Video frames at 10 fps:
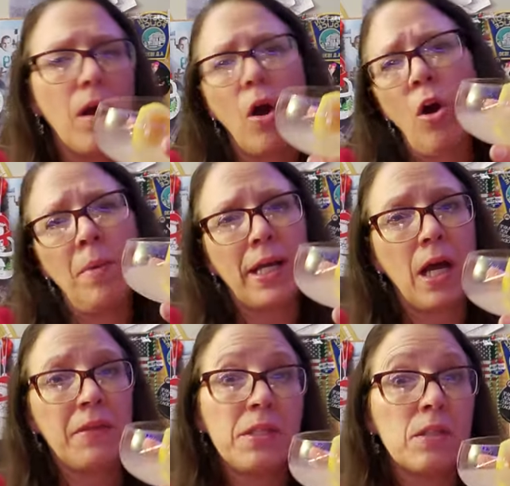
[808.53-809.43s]
Oh my
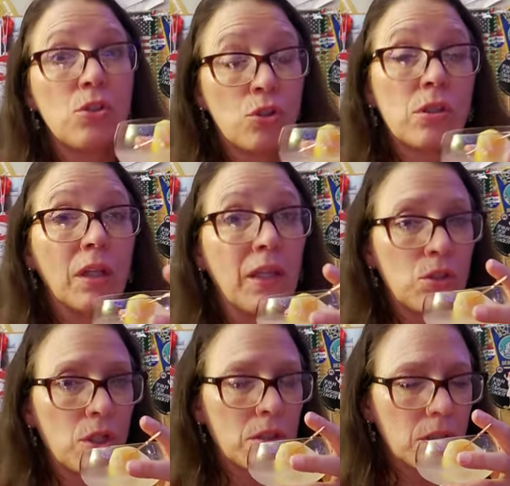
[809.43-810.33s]
God, this is
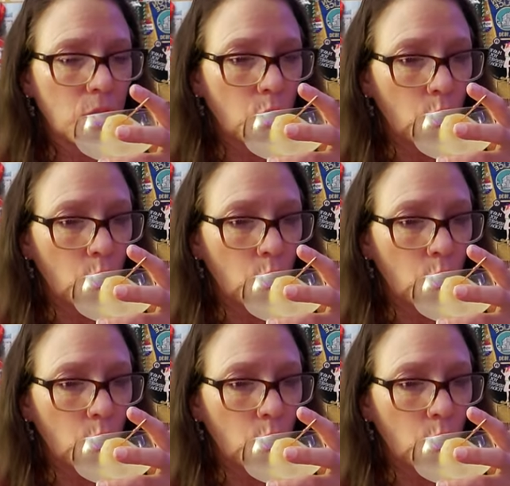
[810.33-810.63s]
delicious.